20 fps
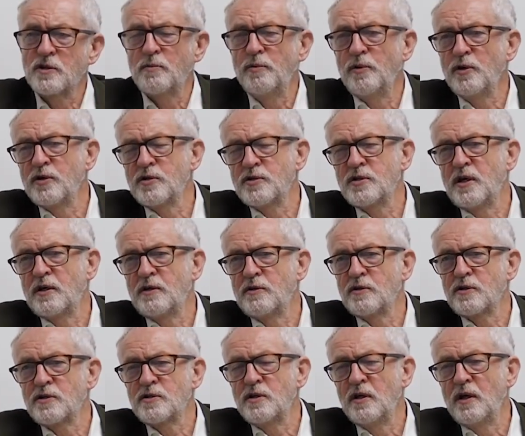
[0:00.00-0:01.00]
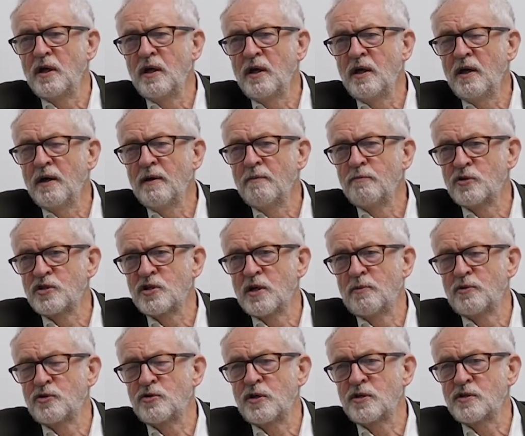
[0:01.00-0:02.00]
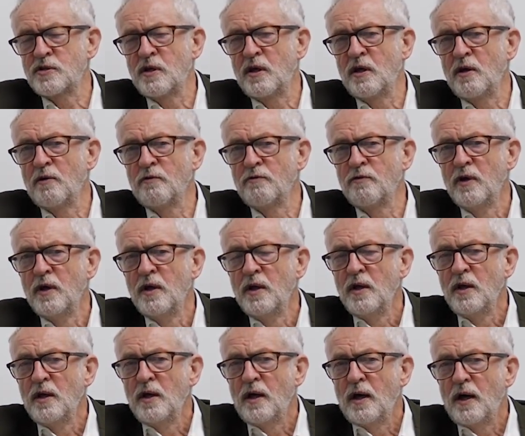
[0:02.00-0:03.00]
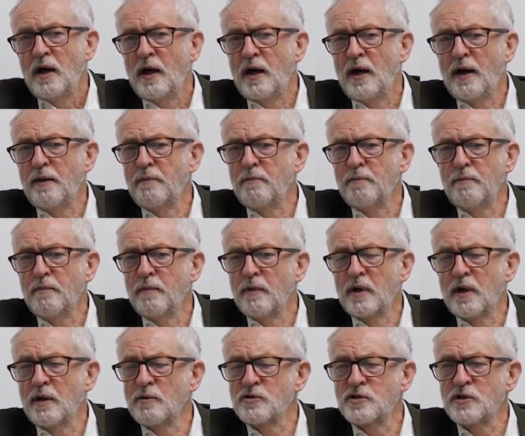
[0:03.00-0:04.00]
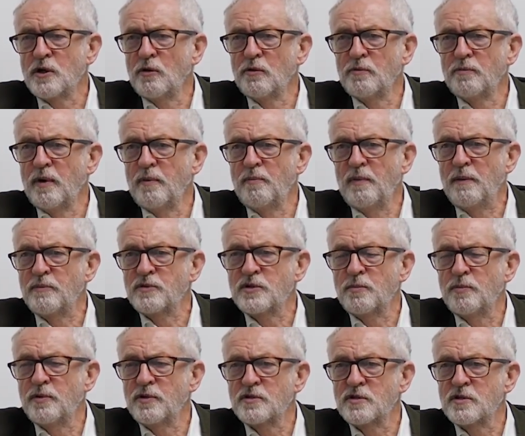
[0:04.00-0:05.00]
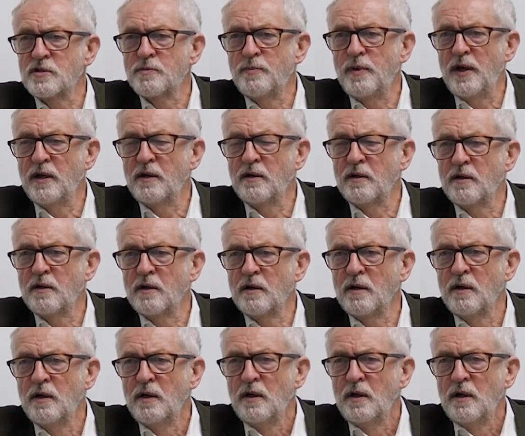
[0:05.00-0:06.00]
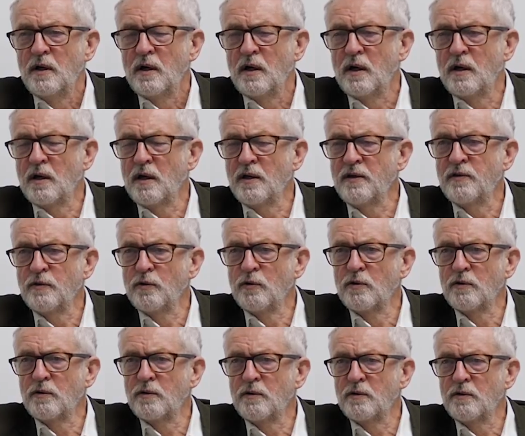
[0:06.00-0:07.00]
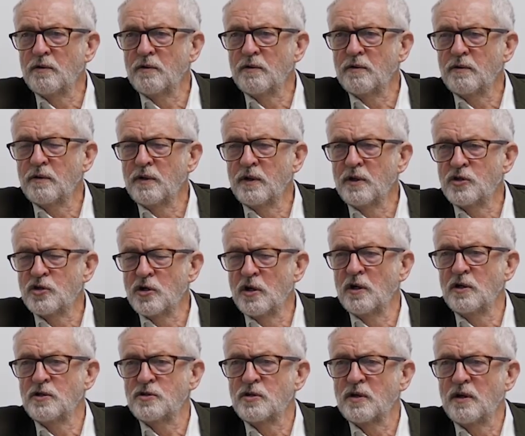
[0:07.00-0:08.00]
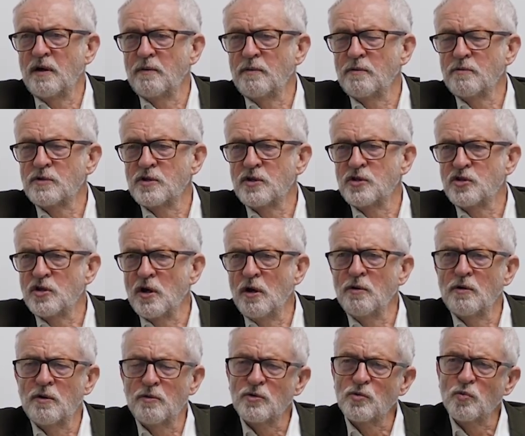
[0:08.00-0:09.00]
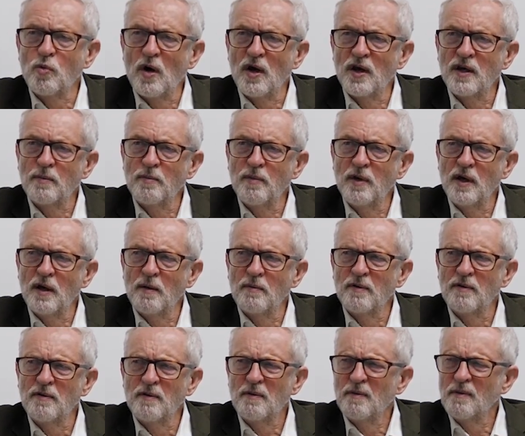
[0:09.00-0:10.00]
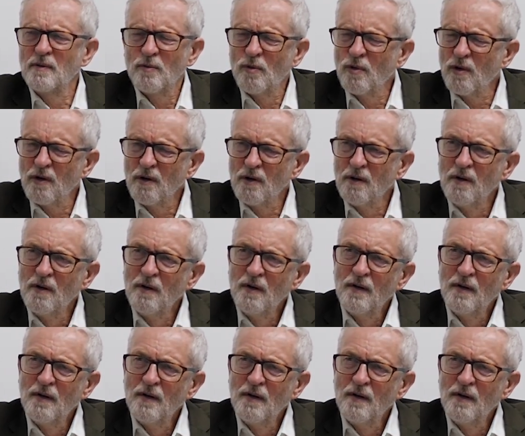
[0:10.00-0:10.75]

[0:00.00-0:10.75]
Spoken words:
It's a community centre just near here, which I'm a trustee of. And I was told my membership had been suspended. And I thought the journalist again, it was a joke, he was winding me up. I said, what?